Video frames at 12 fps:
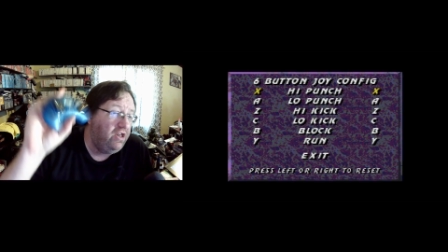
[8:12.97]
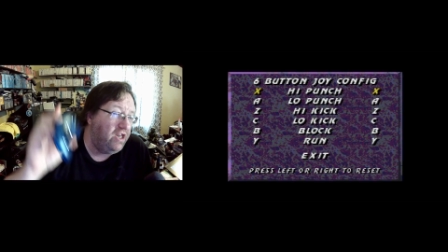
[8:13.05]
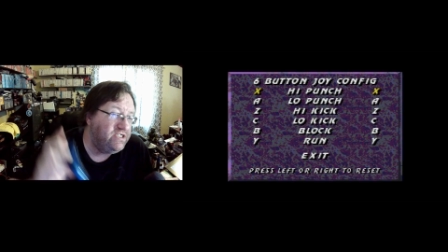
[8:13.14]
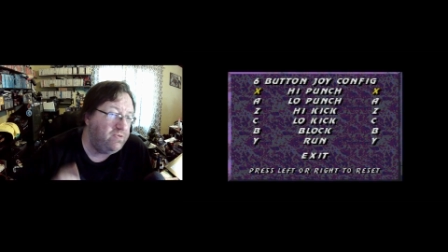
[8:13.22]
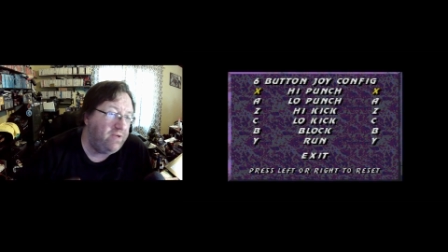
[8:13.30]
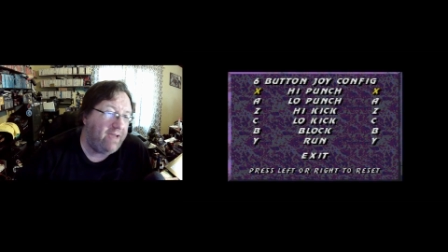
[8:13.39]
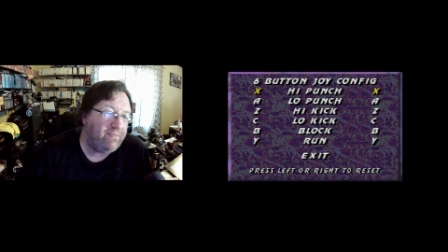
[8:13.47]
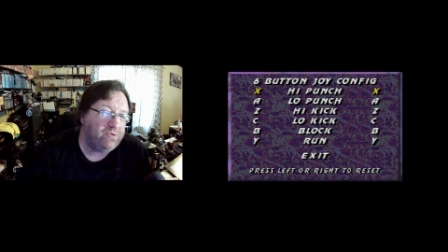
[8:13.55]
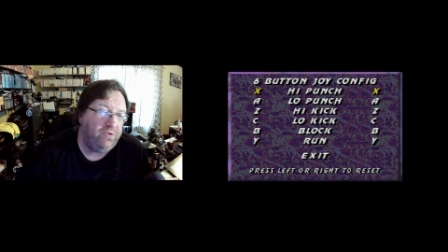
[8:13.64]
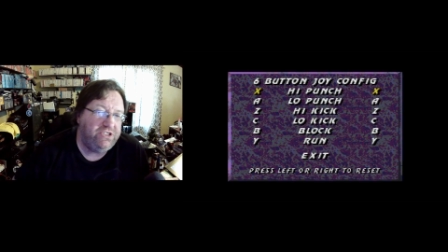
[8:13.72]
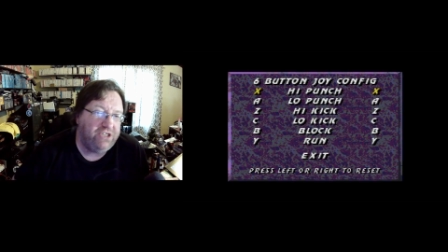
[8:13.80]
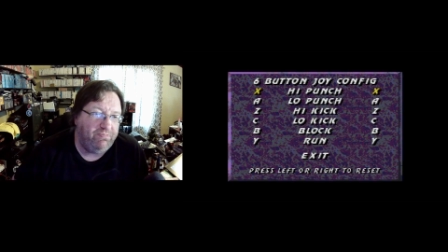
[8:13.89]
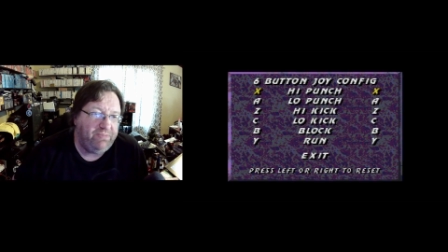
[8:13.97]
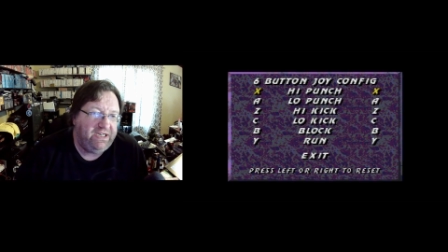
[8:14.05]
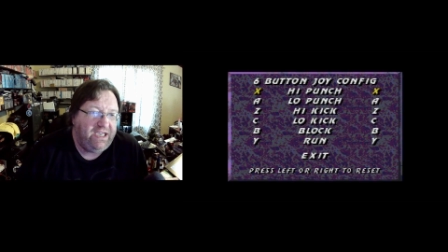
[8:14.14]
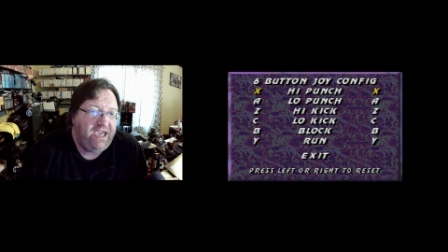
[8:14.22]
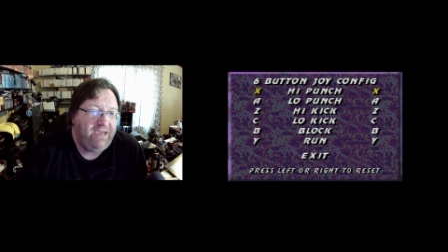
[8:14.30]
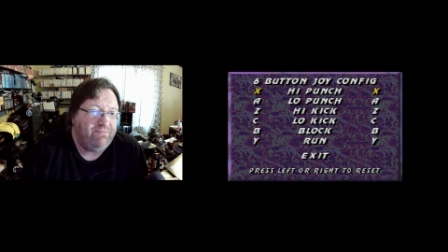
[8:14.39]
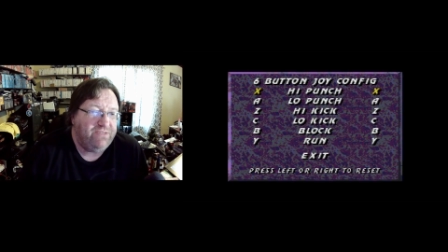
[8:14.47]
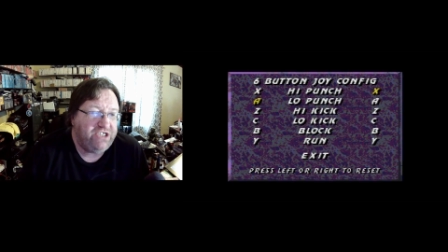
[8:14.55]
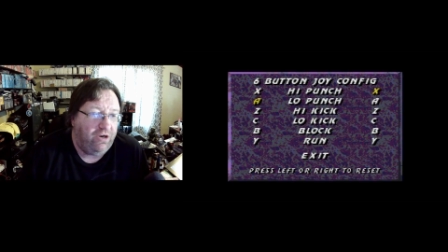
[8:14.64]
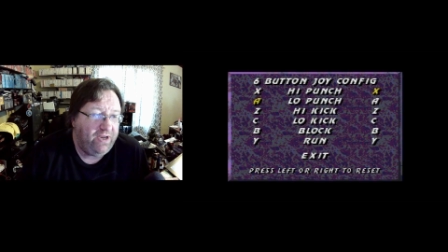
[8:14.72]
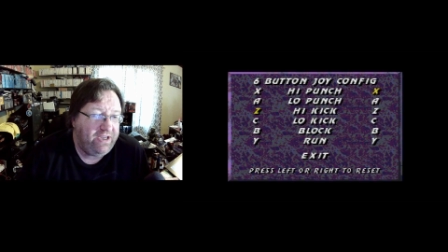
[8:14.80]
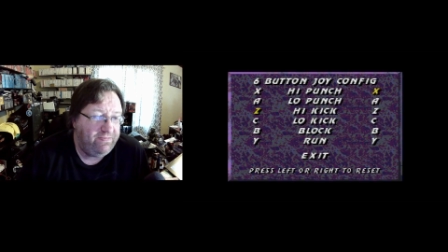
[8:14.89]
Let's see what happens when we jump in the game,
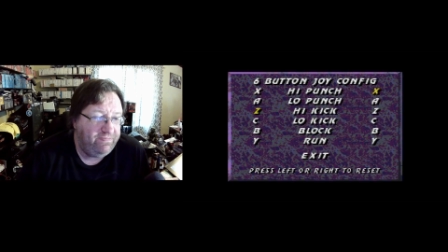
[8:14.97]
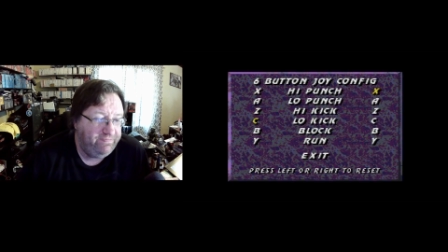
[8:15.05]
shall we?